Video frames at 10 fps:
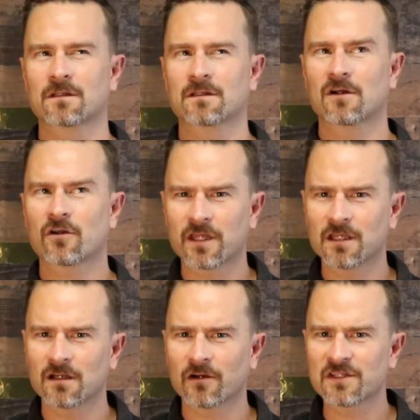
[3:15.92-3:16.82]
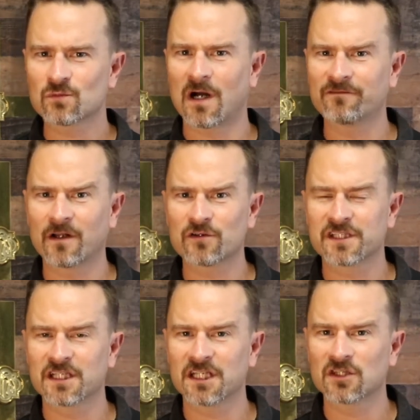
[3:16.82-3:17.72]
Are these wildflowers
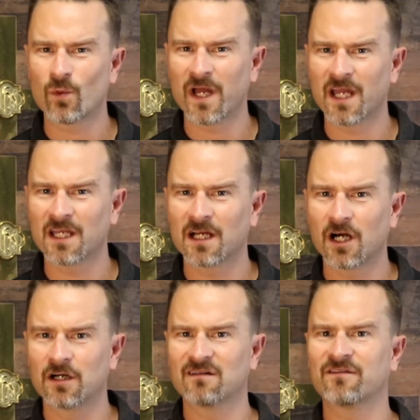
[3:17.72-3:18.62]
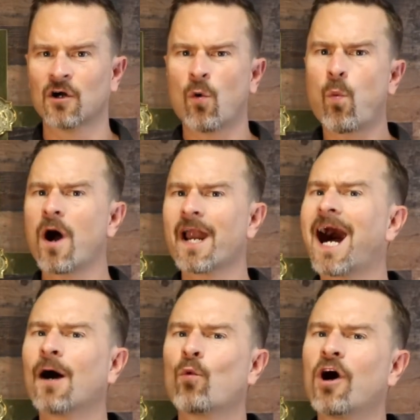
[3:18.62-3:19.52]
getting in the way of what
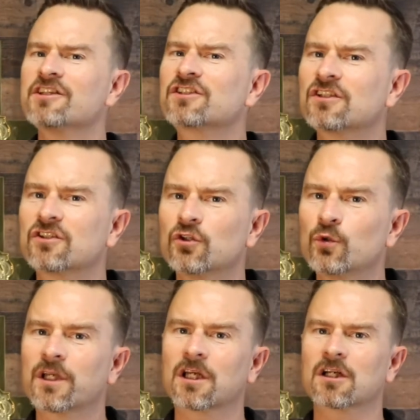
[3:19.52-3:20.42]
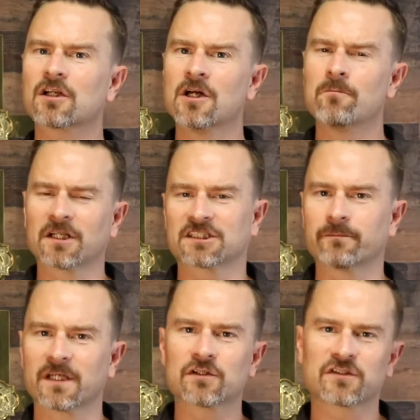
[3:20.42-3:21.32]
I want to do here? My
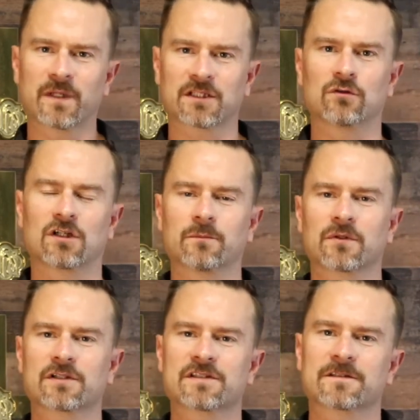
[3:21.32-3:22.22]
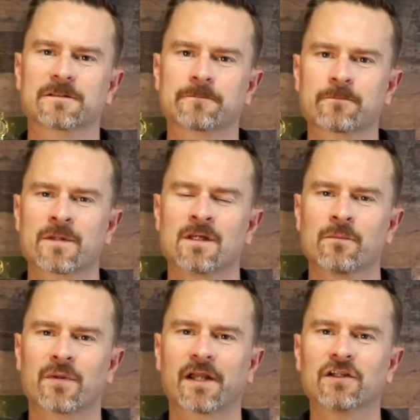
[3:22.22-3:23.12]
tomatoes and my cucumbers?
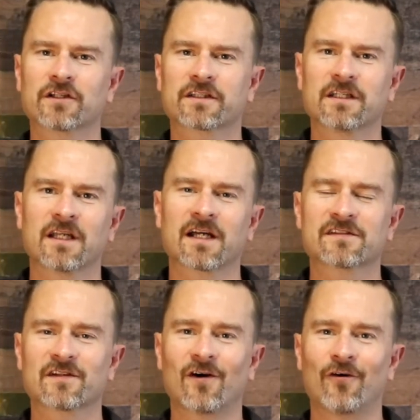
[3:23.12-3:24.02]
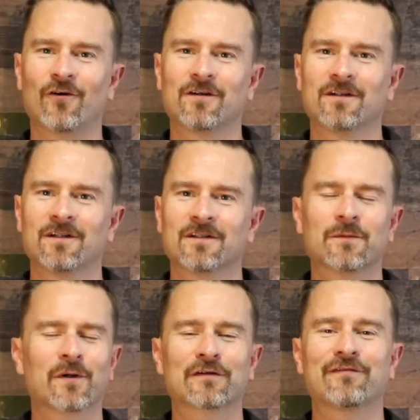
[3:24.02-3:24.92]
But I looked and I saw the
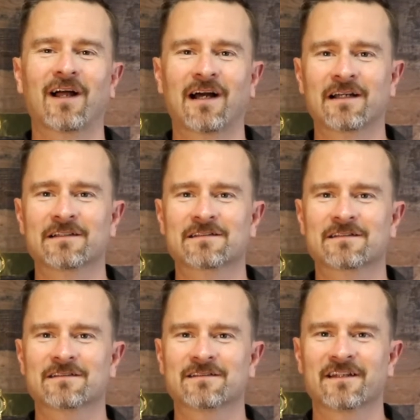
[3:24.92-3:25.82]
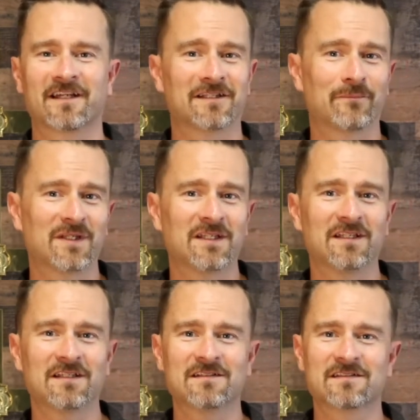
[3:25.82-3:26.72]
butterflies and the
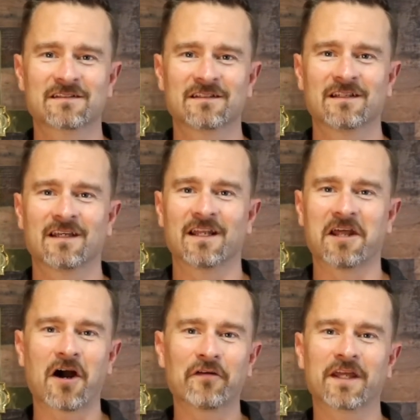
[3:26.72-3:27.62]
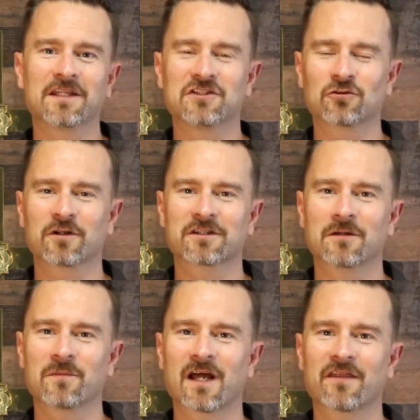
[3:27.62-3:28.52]
bees and how they enjoyed
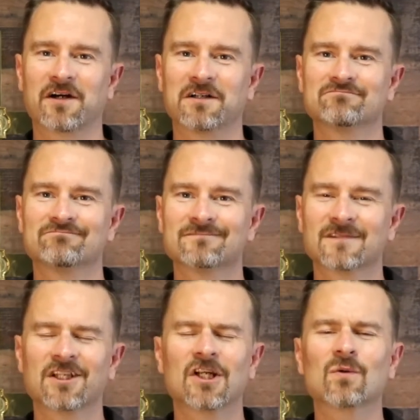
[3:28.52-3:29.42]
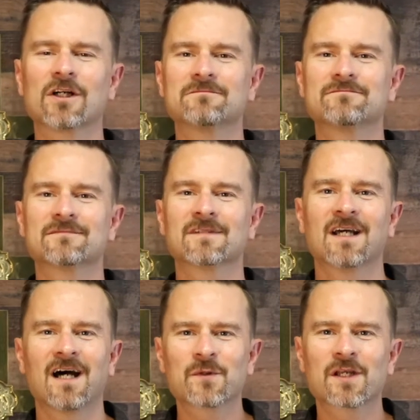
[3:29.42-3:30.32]
them. And I thought, you know what?
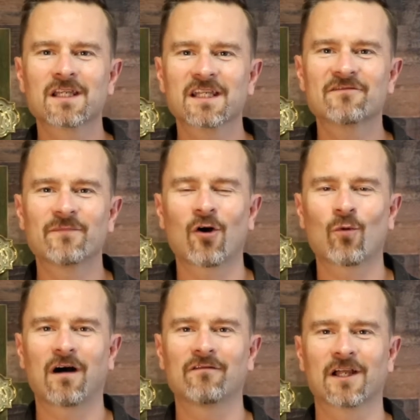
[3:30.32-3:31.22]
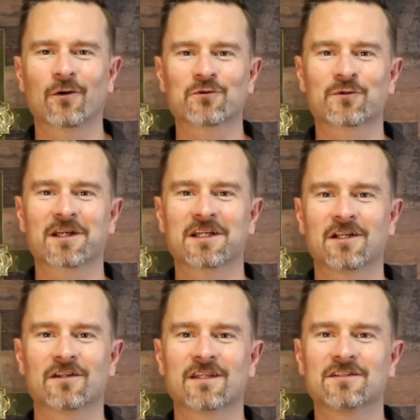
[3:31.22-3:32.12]
I'm going to leave my wildflowers right
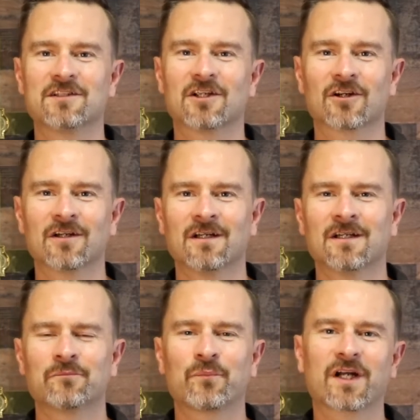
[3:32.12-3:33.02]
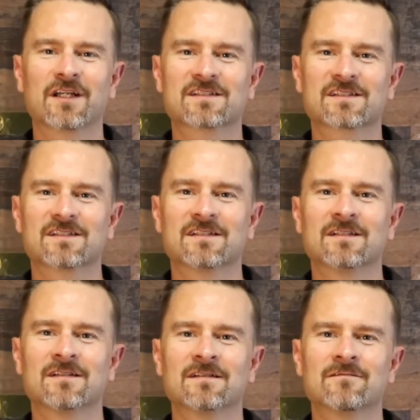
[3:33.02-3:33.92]
here this year because
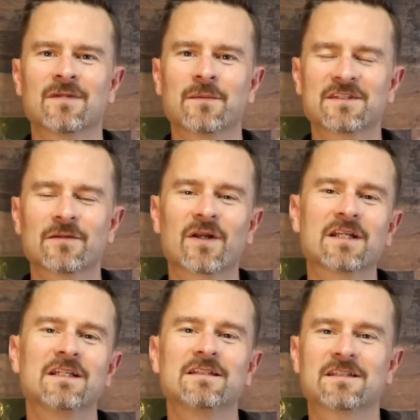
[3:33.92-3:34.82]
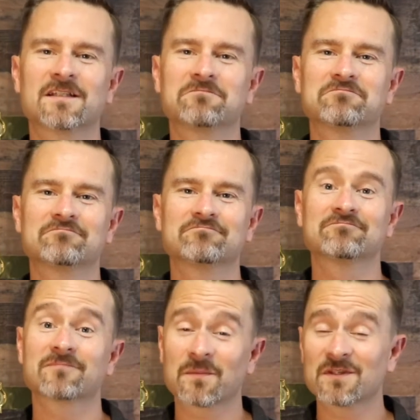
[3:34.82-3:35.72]
maybe somebody needs them.
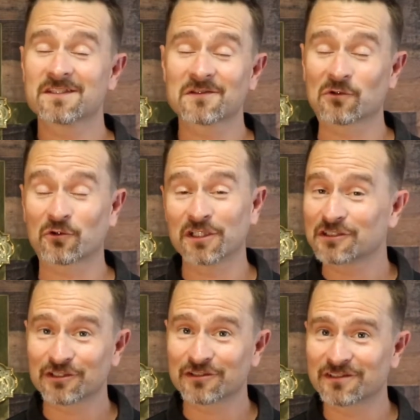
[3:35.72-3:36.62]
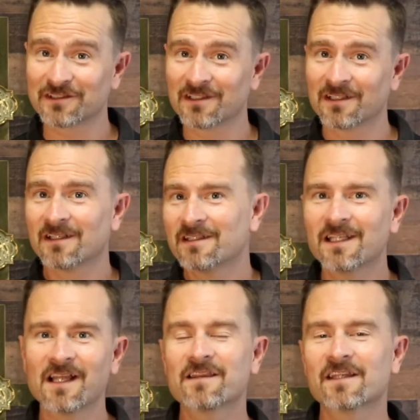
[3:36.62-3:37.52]
Maybe these little creatures
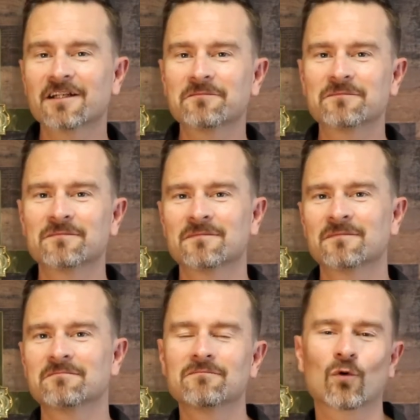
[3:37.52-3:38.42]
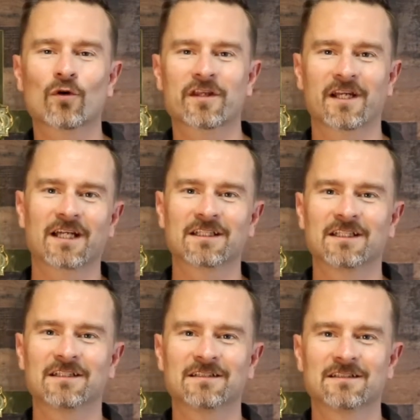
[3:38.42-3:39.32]
need them more than I
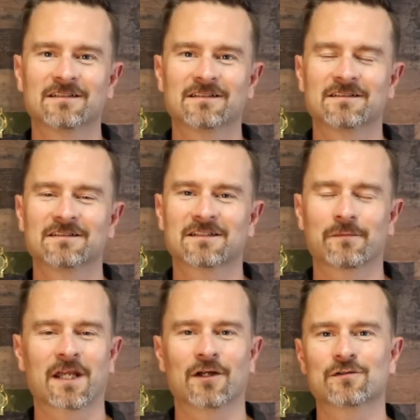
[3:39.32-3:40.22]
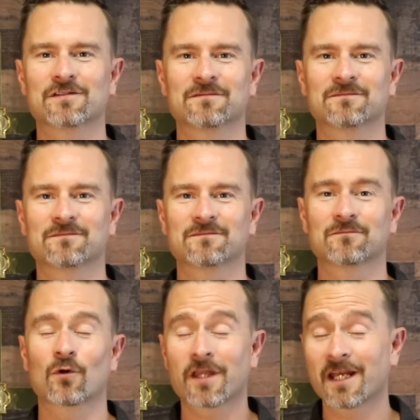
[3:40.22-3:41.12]
need tomatoes,
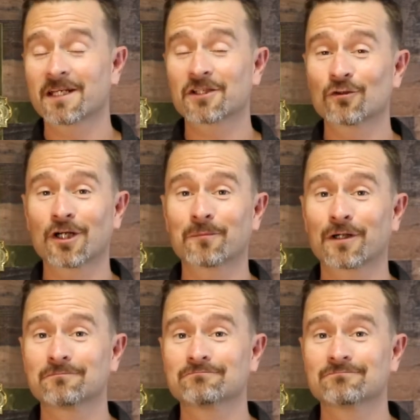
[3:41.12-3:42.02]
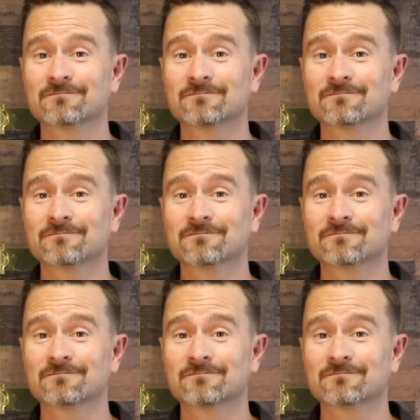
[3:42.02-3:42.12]
more than I need a cucumber.